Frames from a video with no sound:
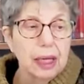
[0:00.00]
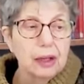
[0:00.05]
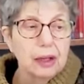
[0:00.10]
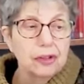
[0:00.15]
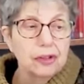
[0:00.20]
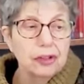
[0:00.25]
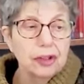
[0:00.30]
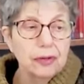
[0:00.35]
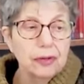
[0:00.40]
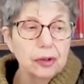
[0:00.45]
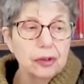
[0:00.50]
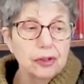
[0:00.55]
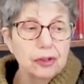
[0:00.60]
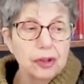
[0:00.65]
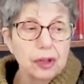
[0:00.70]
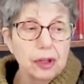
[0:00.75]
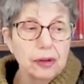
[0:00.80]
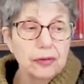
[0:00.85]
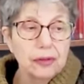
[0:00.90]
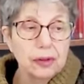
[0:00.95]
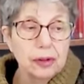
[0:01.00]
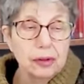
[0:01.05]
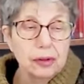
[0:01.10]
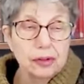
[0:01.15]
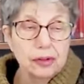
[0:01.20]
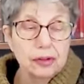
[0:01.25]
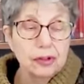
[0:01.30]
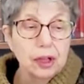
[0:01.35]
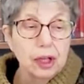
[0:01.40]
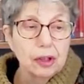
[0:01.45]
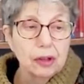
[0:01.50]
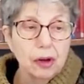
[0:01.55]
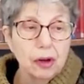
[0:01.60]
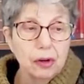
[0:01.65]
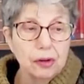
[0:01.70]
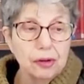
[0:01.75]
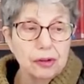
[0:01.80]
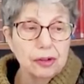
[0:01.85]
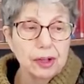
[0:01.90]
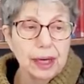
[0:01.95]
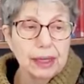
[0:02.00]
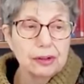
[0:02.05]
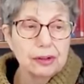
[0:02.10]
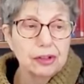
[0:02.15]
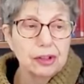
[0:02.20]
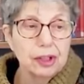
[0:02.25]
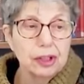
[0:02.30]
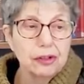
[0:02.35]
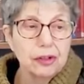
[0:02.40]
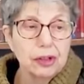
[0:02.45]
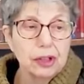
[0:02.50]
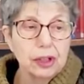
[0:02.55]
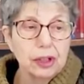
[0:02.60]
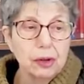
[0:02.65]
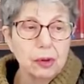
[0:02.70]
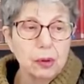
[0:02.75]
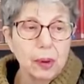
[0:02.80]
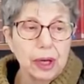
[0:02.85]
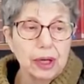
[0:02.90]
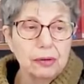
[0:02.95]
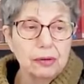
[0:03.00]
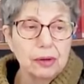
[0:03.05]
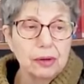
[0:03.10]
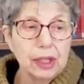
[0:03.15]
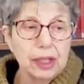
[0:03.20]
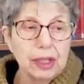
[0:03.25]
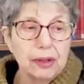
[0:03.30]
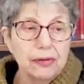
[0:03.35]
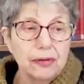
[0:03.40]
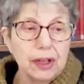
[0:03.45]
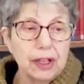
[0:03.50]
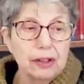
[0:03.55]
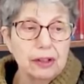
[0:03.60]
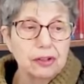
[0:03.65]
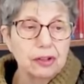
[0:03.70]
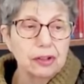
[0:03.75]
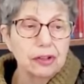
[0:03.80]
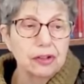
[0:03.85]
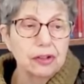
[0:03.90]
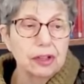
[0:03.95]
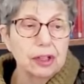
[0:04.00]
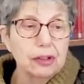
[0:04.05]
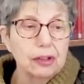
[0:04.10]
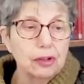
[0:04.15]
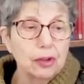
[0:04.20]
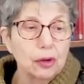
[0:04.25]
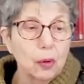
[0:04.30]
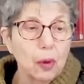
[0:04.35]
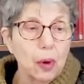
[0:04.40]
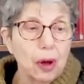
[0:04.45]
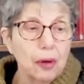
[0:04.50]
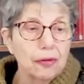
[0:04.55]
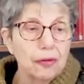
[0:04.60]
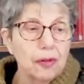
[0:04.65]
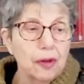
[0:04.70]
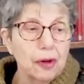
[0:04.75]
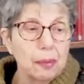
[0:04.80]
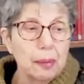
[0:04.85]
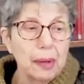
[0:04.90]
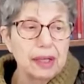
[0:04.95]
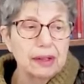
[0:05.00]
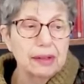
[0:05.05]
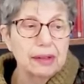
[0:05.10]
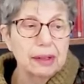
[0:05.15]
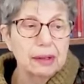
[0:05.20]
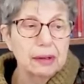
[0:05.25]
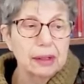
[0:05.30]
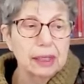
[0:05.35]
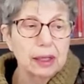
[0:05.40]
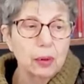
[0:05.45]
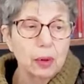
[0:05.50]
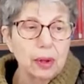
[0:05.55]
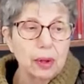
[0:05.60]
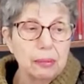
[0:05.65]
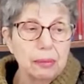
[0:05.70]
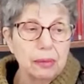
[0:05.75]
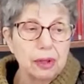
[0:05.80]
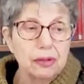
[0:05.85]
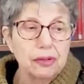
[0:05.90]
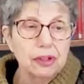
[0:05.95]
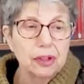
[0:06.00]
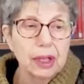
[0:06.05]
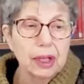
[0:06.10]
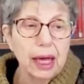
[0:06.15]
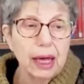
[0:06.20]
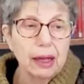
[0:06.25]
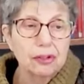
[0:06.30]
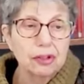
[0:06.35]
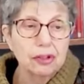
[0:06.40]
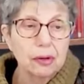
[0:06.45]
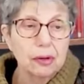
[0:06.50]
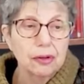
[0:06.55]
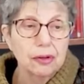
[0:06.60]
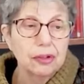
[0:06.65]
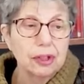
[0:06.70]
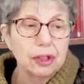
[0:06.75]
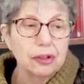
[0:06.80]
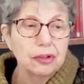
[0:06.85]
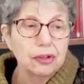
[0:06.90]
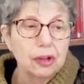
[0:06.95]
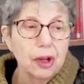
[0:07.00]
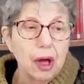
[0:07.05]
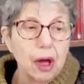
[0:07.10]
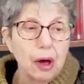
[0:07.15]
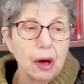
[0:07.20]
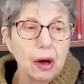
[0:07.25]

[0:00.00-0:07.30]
Civil servants contacted the UN Relief Agency to offer medical equipment to casualties